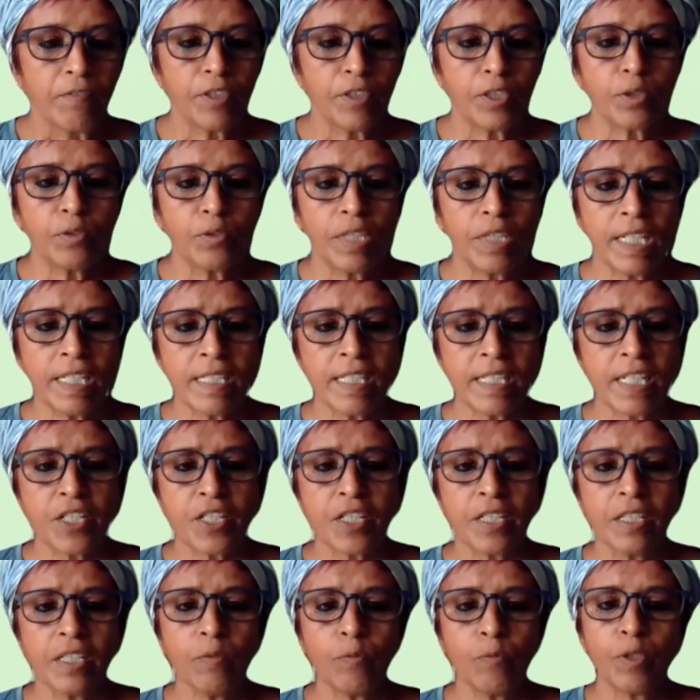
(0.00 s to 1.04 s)
For today's
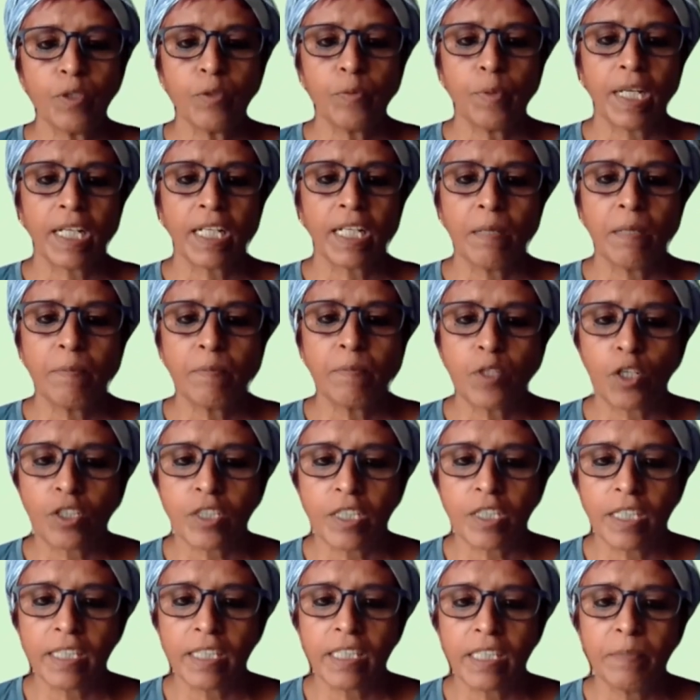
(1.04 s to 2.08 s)
session, we welcome
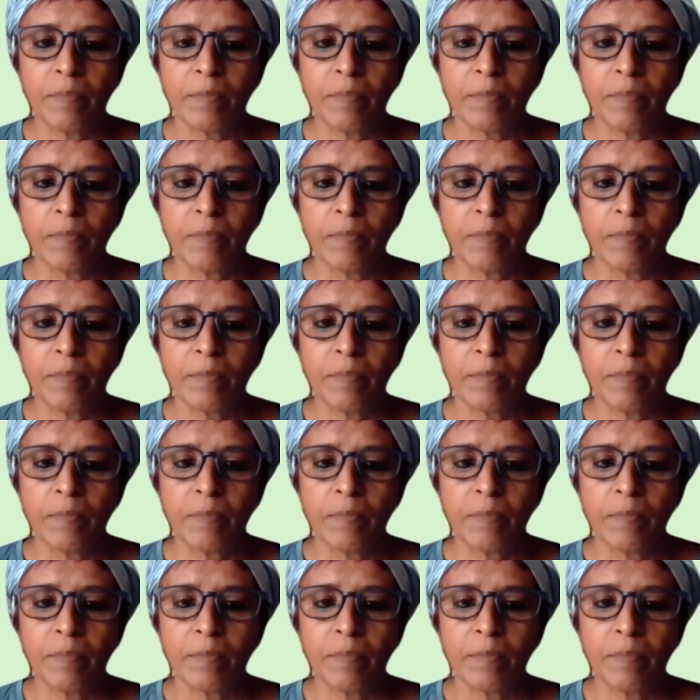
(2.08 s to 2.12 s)
Dr.